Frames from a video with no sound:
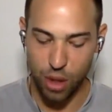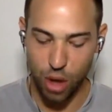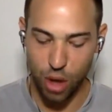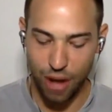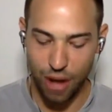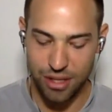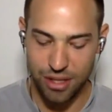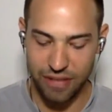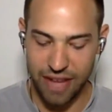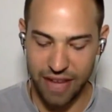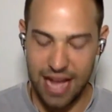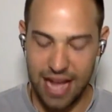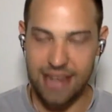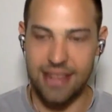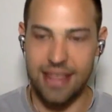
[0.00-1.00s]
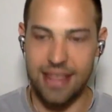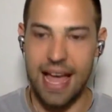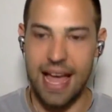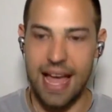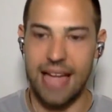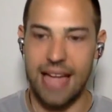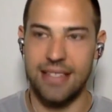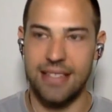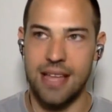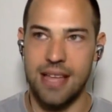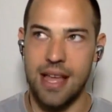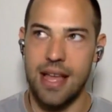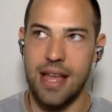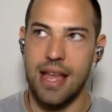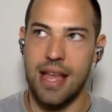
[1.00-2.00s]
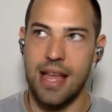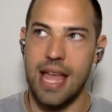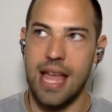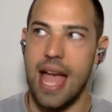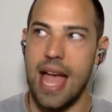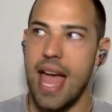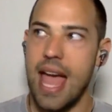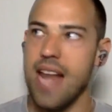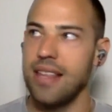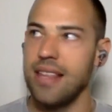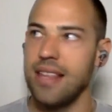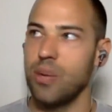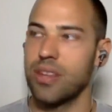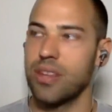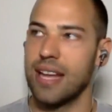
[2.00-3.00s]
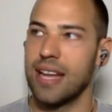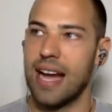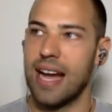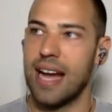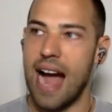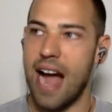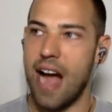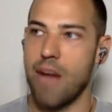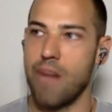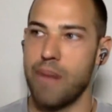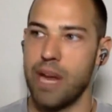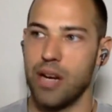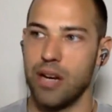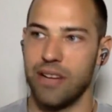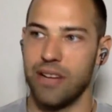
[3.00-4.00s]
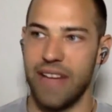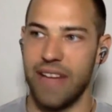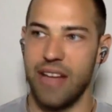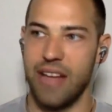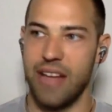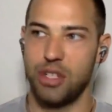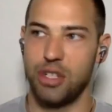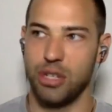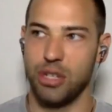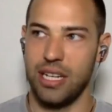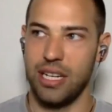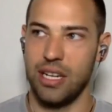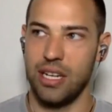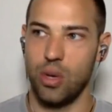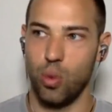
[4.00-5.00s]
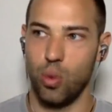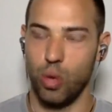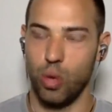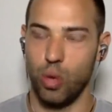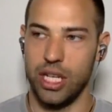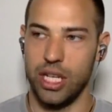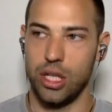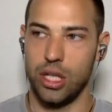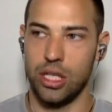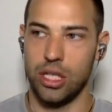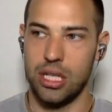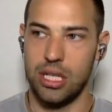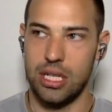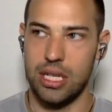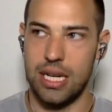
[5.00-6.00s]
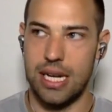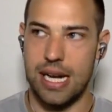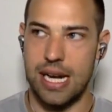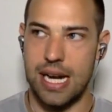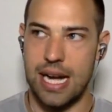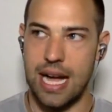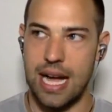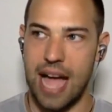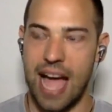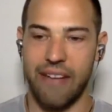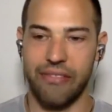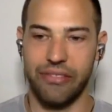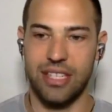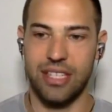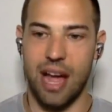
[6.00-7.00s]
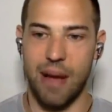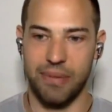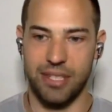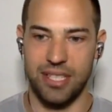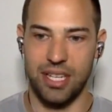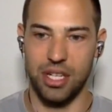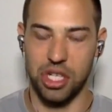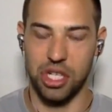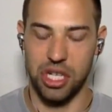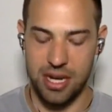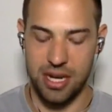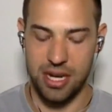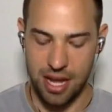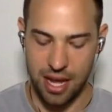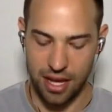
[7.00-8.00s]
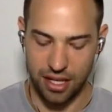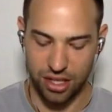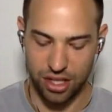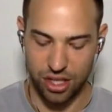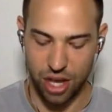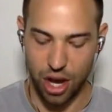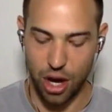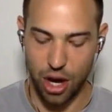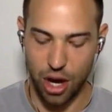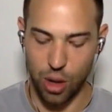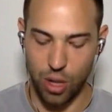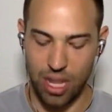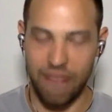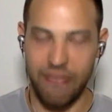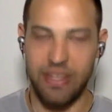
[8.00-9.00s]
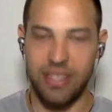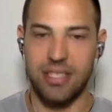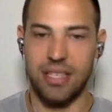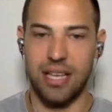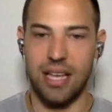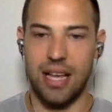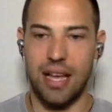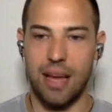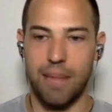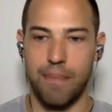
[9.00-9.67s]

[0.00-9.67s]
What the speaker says: You'll also find that anything with like a higher barrier of entry will have less competition. So if it's